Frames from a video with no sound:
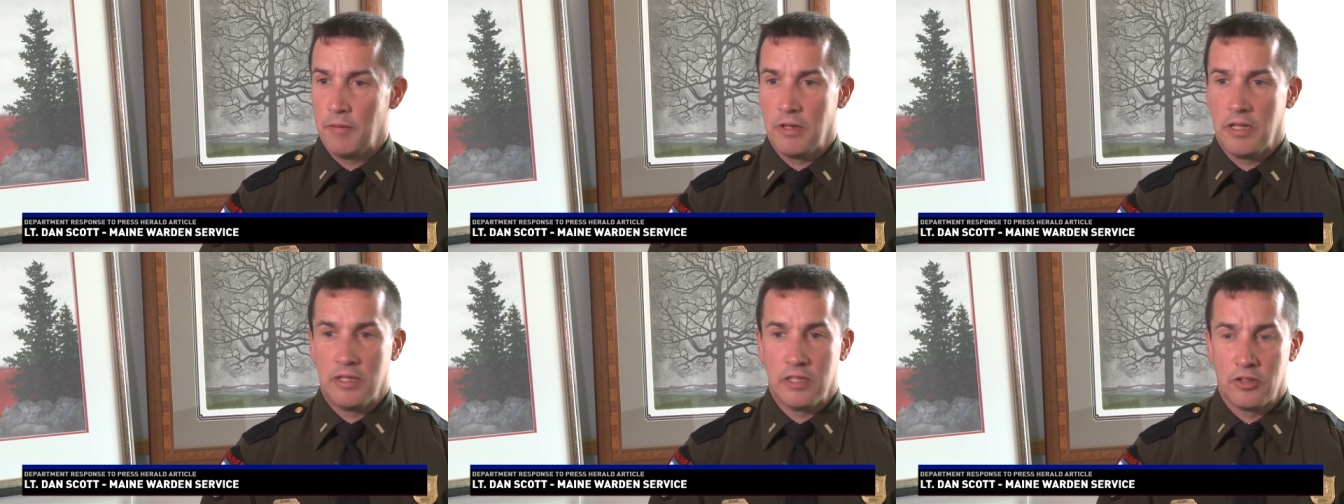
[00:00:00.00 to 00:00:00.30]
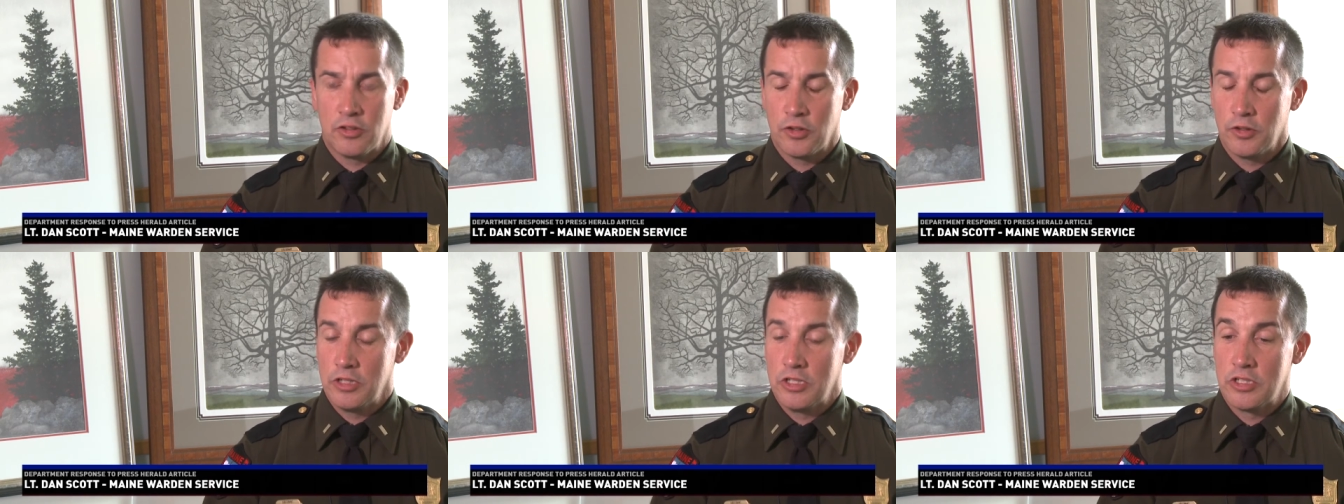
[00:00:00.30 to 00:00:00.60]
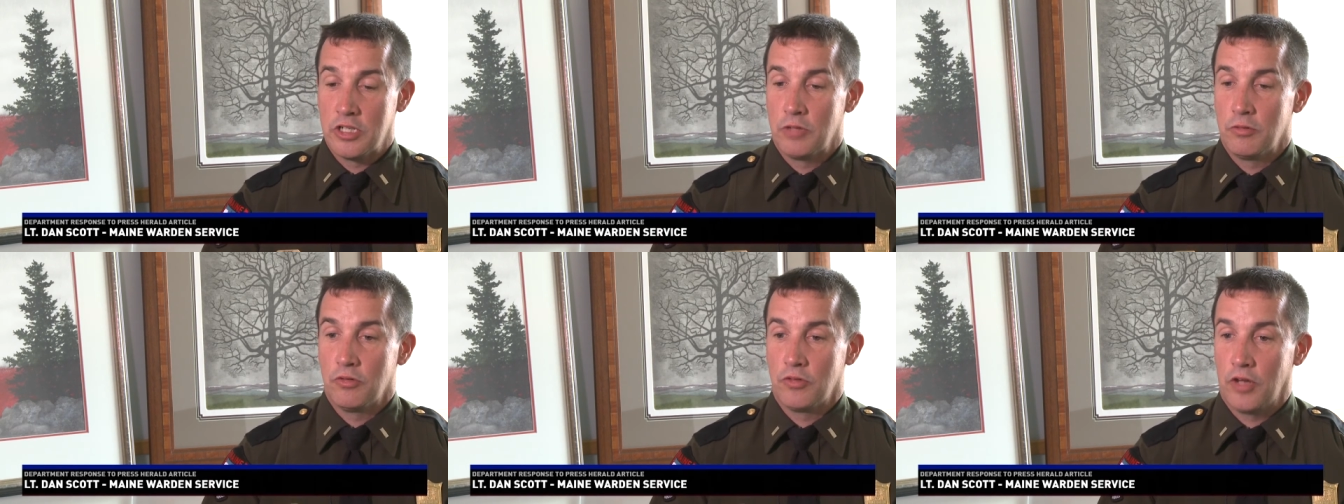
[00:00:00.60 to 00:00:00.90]
And the Attorney
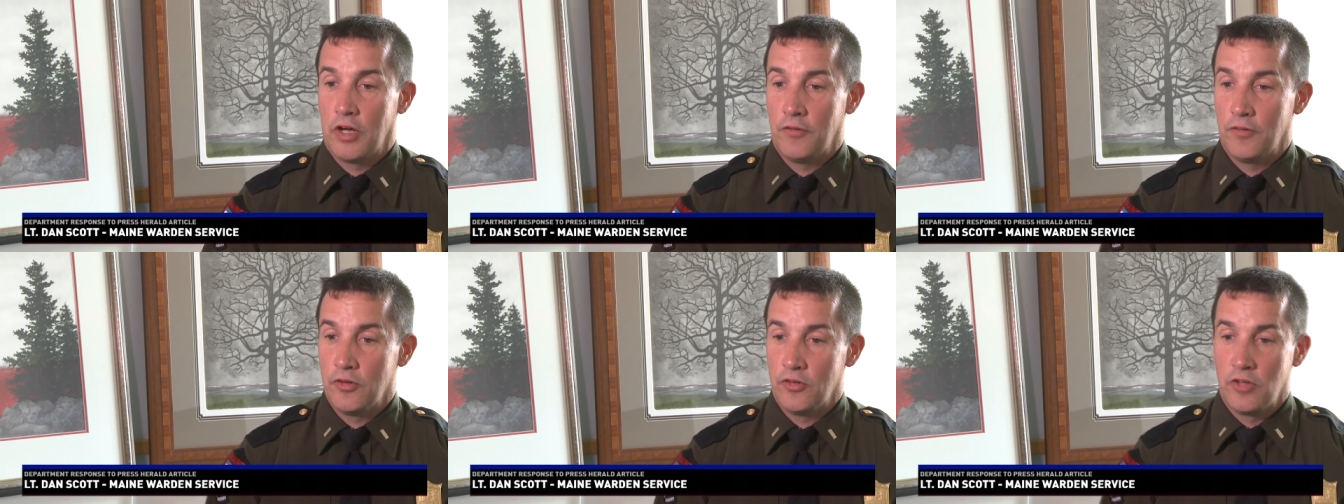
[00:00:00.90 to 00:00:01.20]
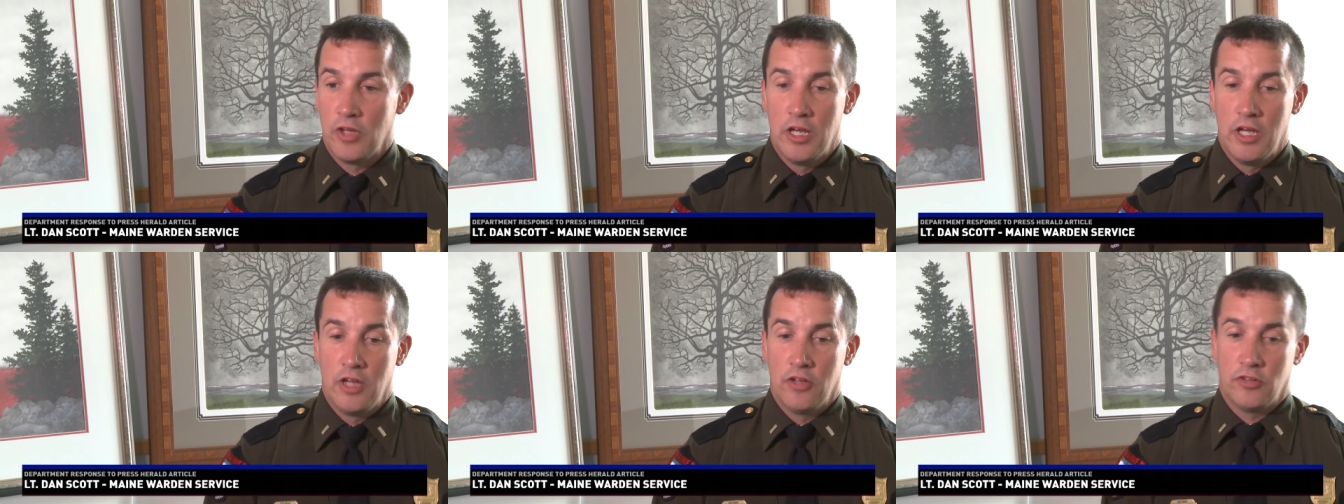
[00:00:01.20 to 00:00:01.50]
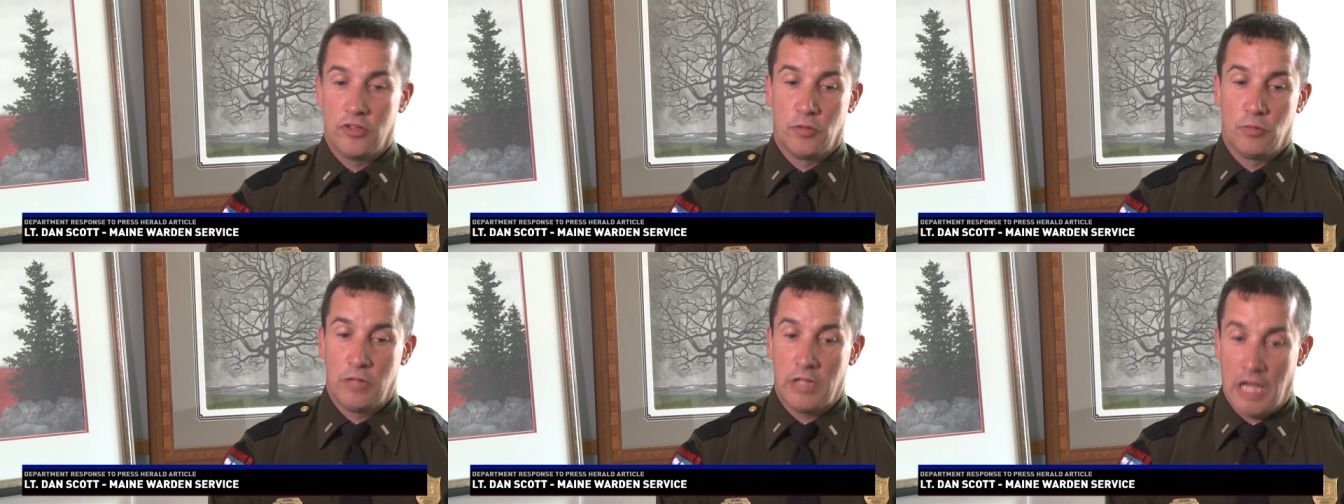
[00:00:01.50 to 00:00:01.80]
General's office
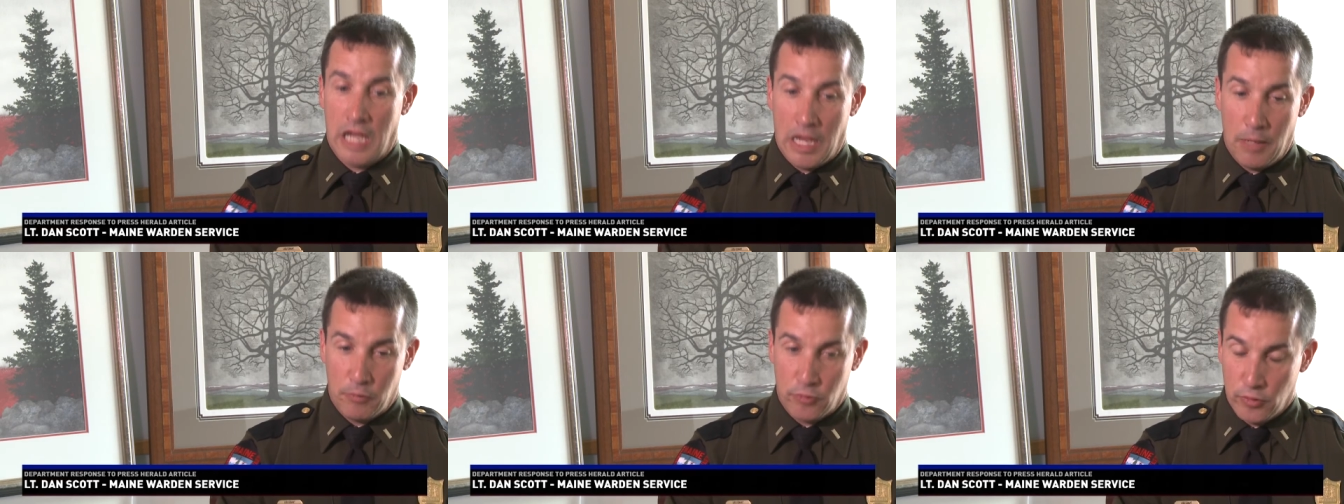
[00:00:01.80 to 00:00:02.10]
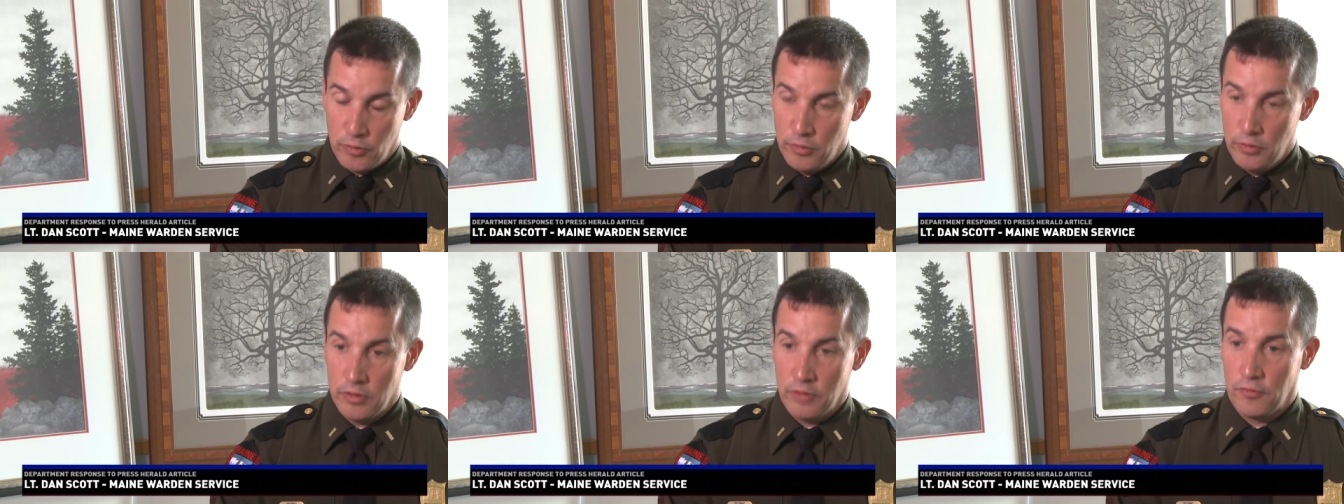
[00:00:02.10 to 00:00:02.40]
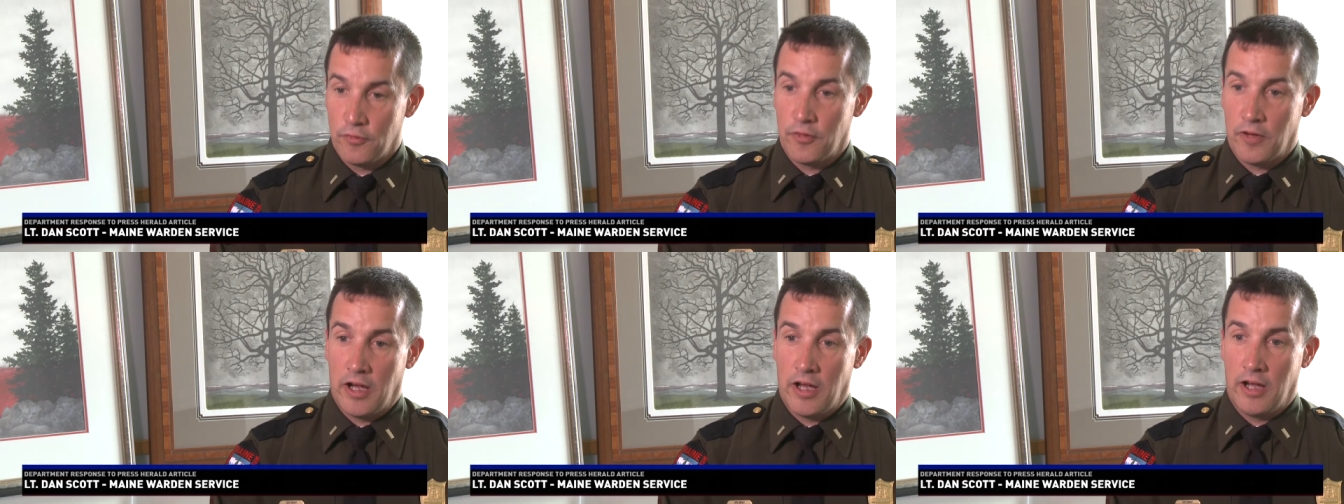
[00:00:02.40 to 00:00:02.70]
said we absolutely
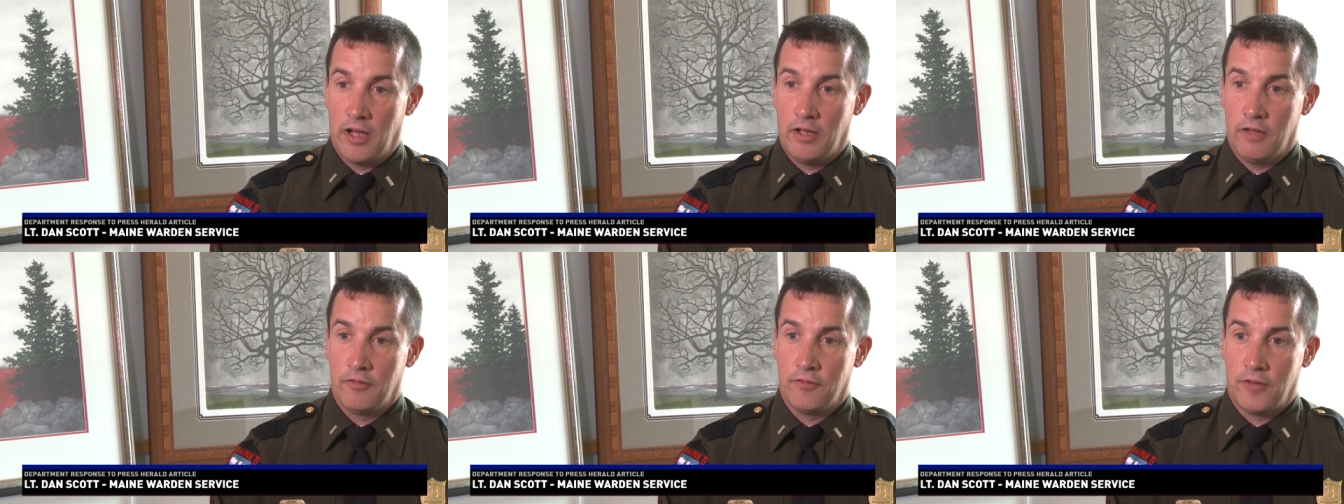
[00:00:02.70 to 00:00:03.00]
file,